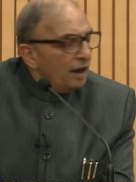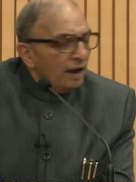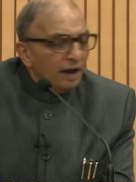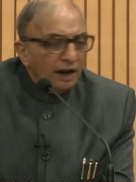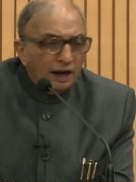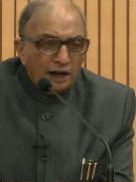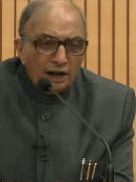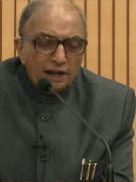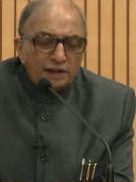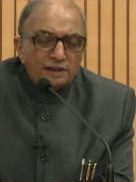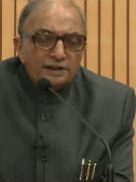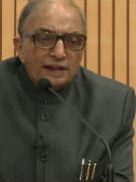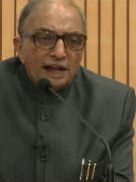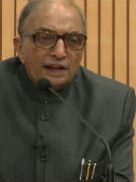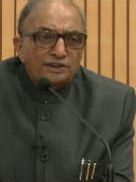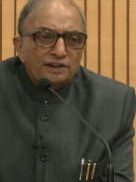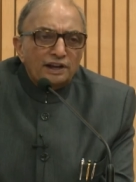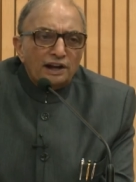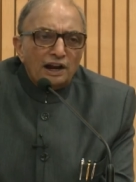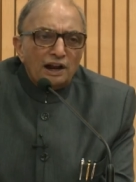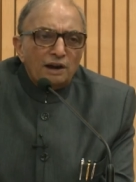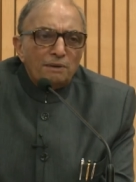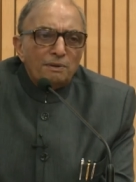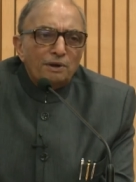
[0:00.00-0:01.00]
It is
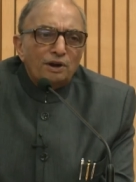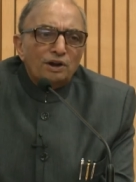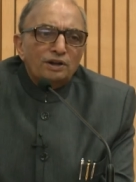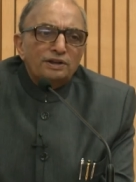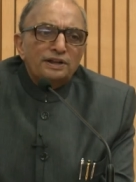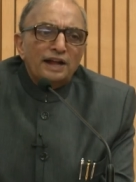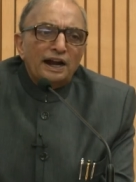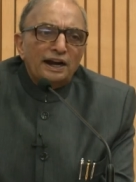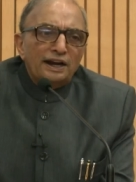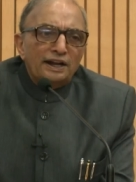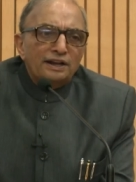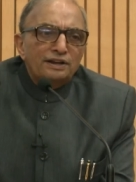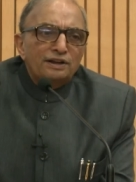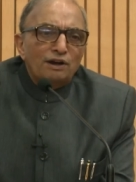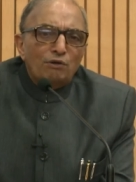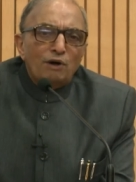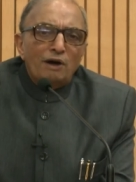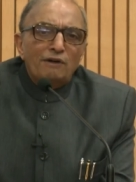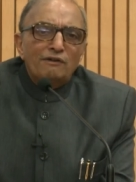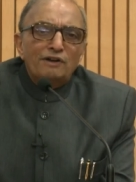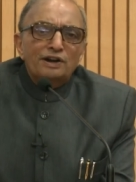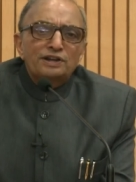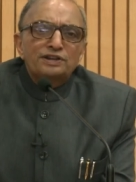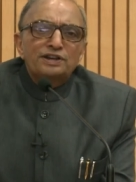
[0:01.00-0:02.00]
natural because that is how
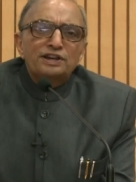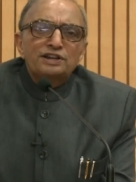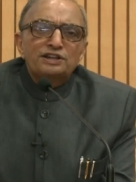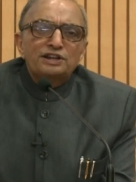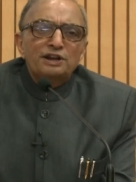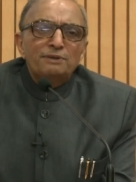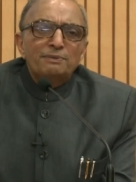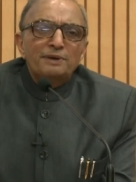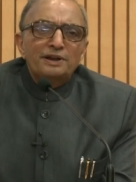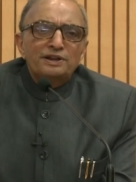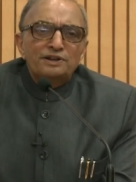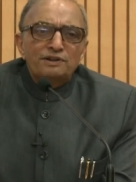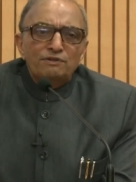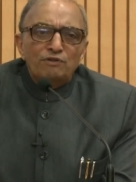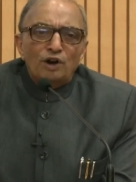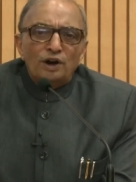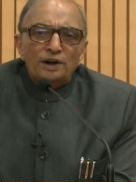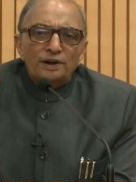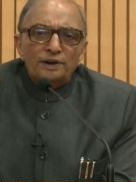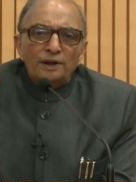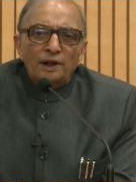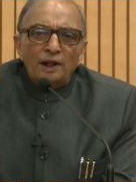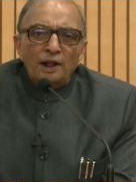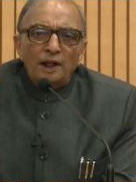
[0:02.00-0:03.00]
our system has
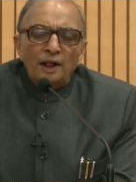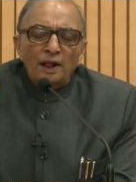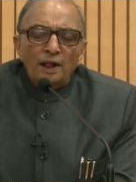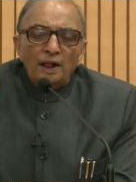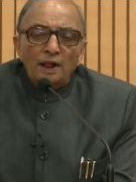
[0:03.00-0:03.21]
evolved.